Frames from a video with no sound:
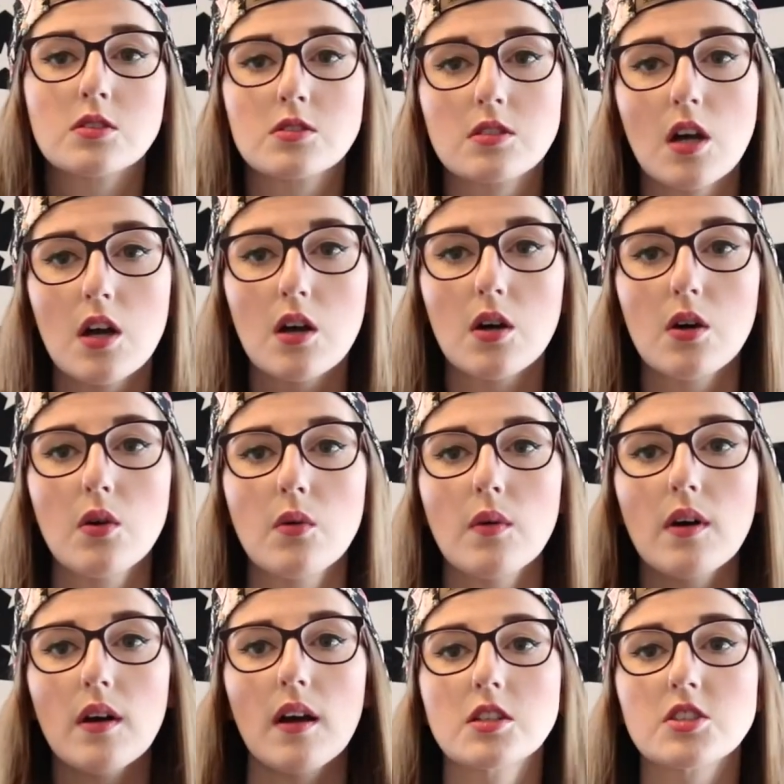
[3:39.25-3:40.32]

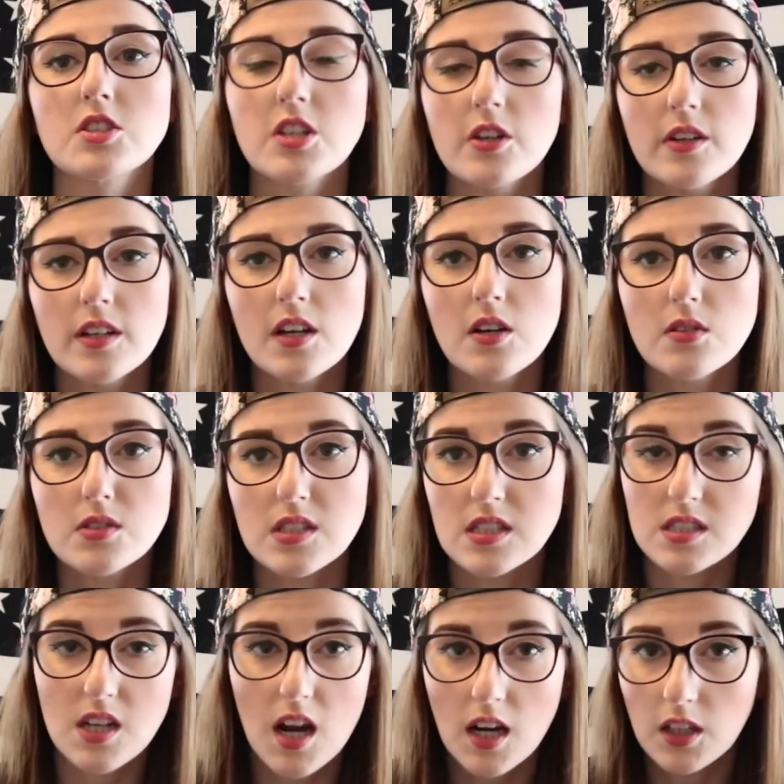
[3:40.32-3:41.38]
So Cheerios
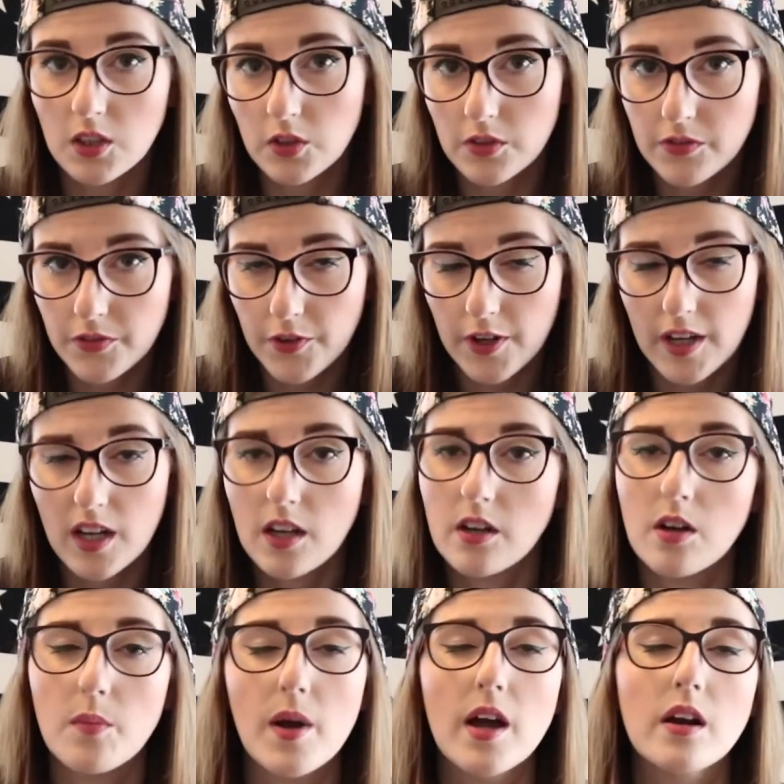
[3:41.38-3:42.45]
is not gluten-free,
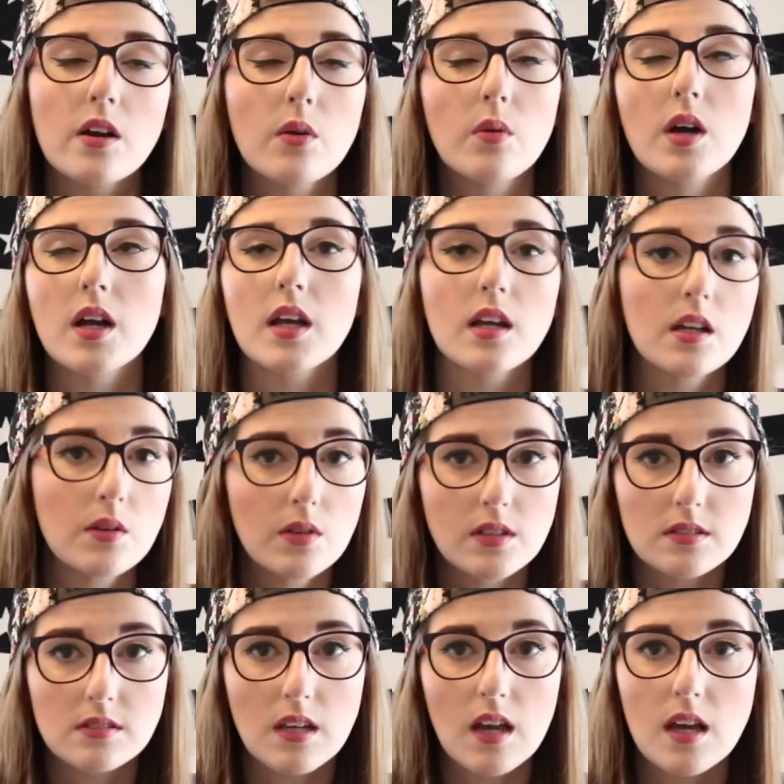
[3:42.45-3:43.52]
no matter what
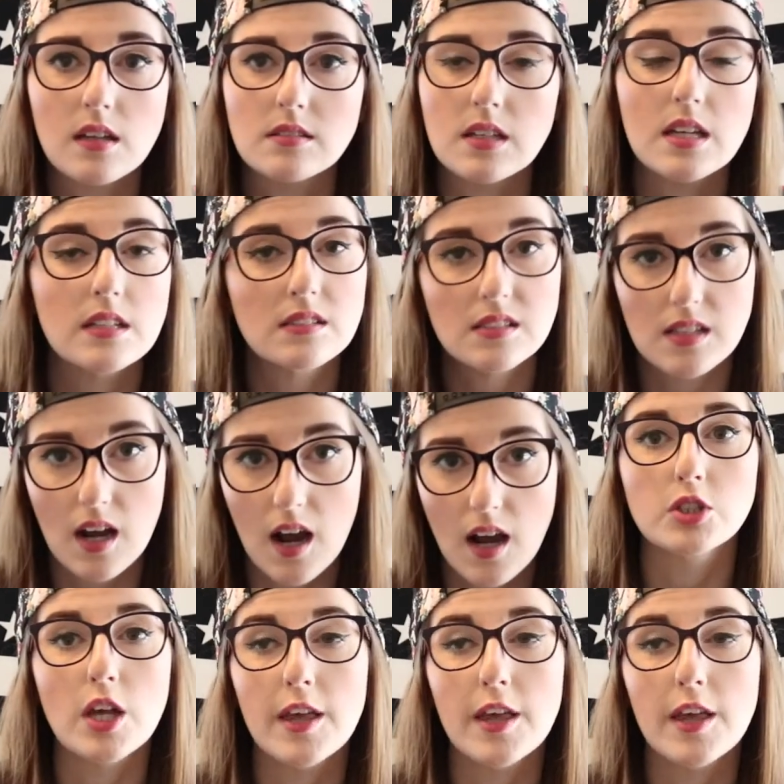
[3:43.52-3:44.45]
anyone says, it's not.